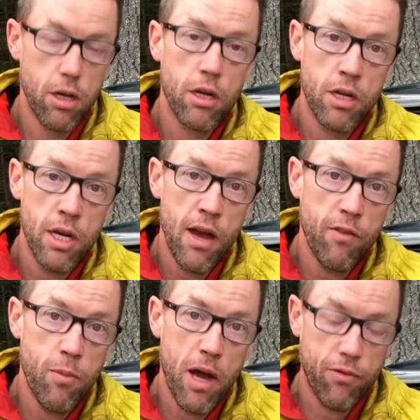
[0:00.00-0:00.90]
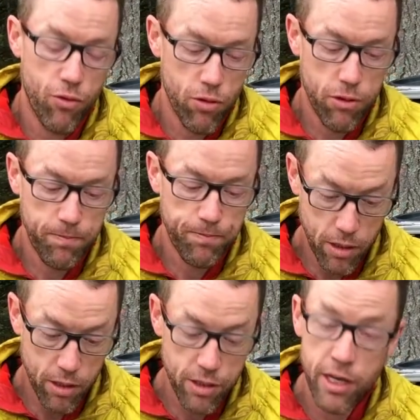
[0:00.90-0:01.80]
Didn't have to pack fuel,
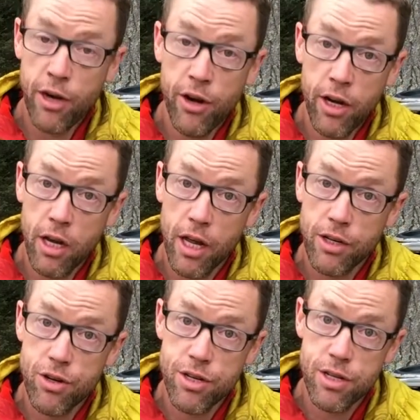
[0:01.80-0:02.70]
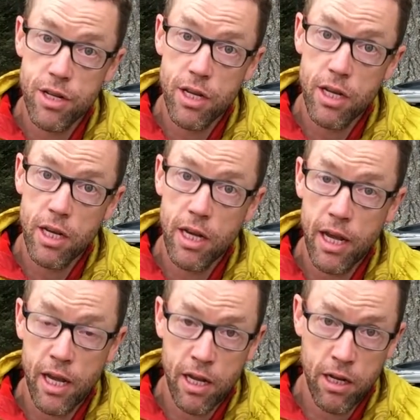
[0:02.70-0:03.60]
generated electricity,
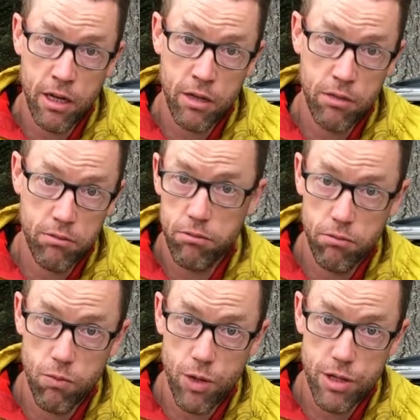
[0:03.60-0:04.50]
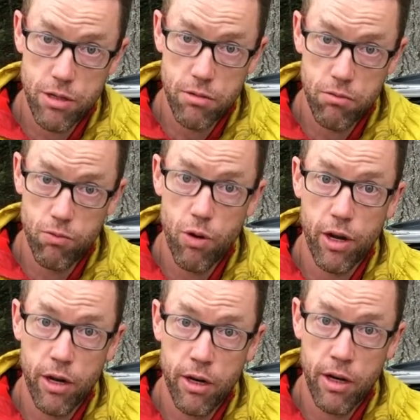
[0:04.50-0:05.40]
and was
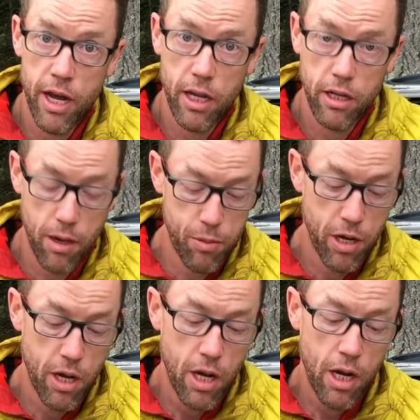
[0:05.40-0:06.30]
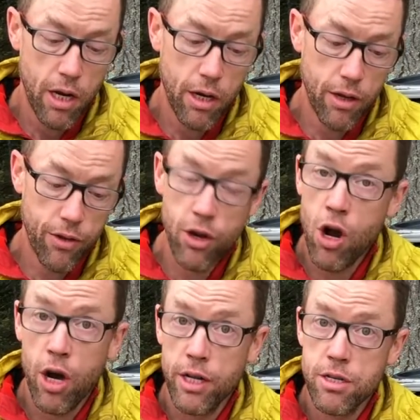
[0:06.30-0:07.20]
rugged and held up. The
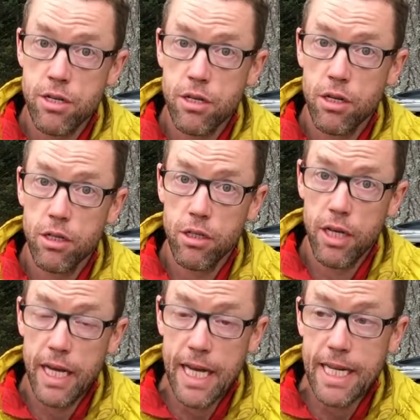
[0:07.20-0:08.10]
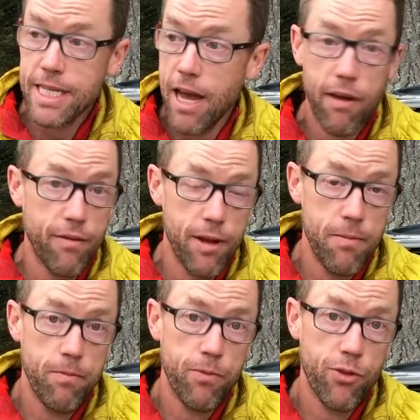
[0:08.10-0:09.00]
cons: it's heavy.
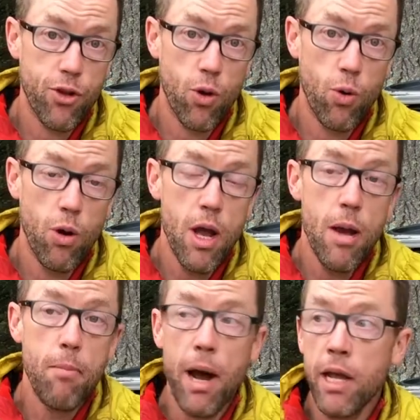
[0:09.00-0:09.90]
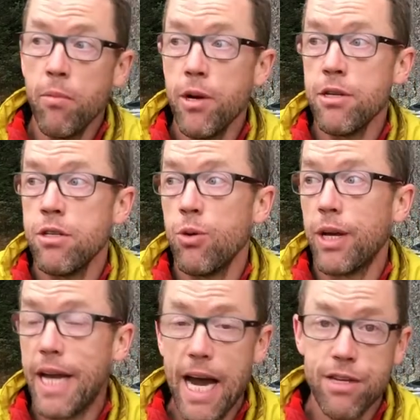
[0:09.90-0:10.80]
So by comparison to a
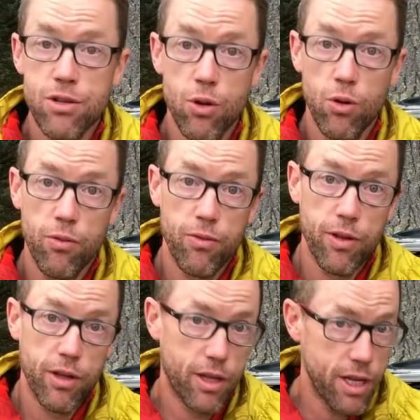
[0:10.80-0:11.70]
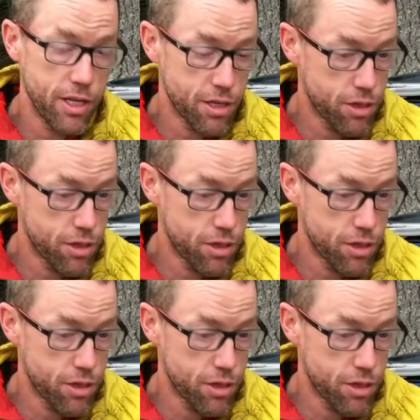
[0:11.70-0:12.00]
gas stove, this